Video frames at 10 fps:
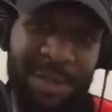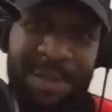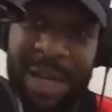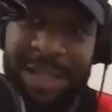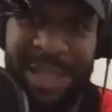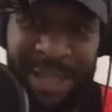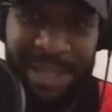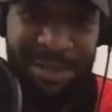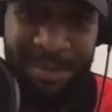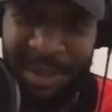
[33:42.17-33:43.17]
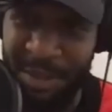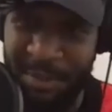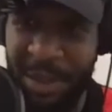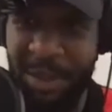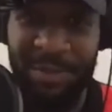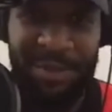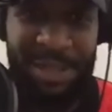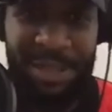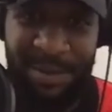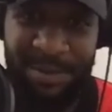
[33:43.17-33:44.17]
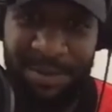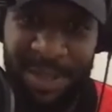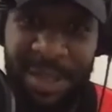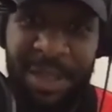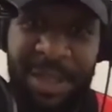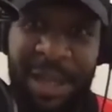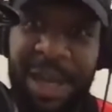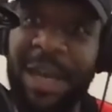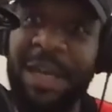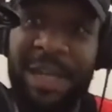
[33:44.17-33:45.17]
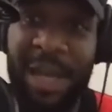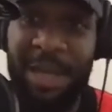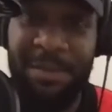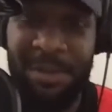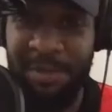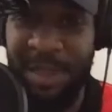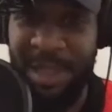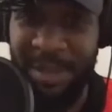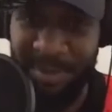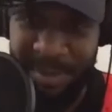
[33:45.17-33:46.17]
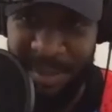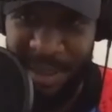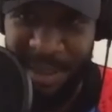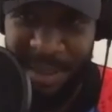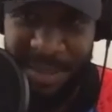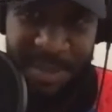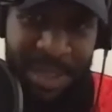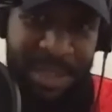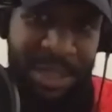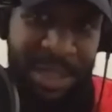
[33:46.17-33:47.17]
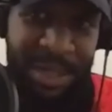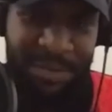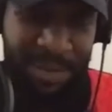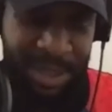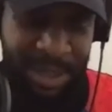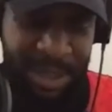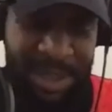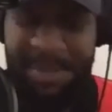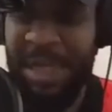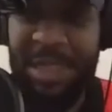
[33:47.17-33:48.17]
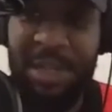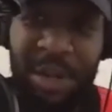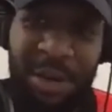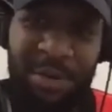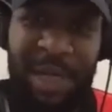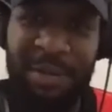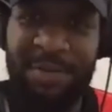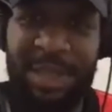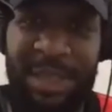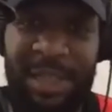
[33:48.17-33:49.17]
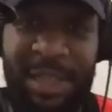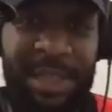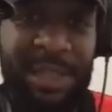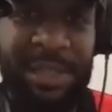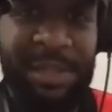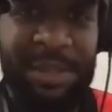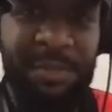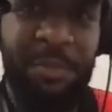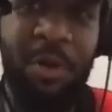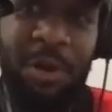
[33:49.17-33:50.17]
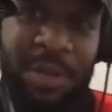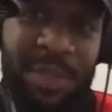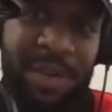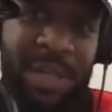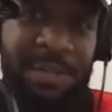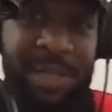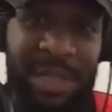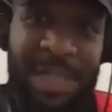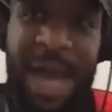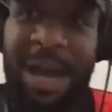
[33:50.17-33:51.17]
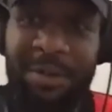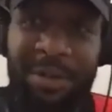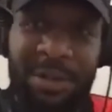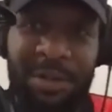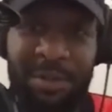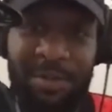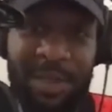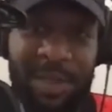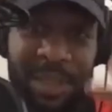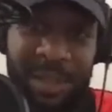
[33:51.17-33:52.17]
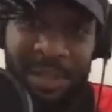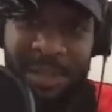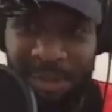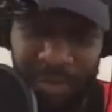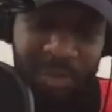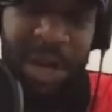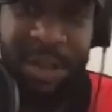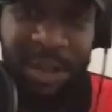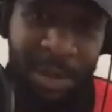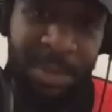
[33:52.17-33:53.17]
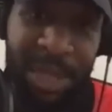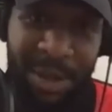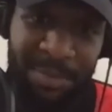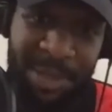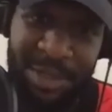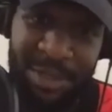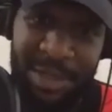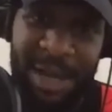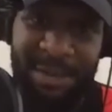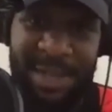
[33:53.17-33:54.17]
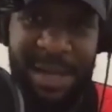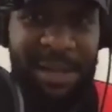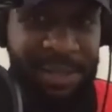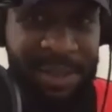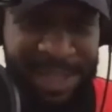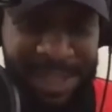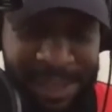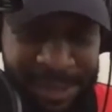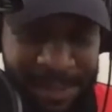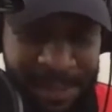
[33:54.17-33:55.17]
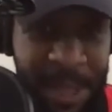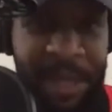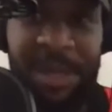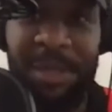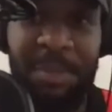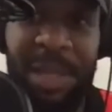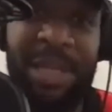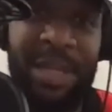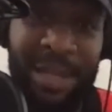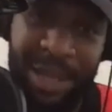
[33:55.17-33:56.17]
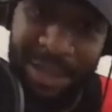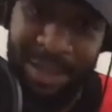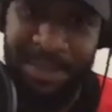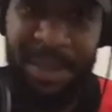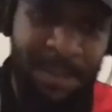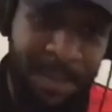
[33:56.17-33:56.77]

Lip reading: But I think it's going to be a little bit hard for Steph and Dame to win the MVP, especially Curry, if the Warriors find themselves out of the regular playoff picture outside of the play-in games.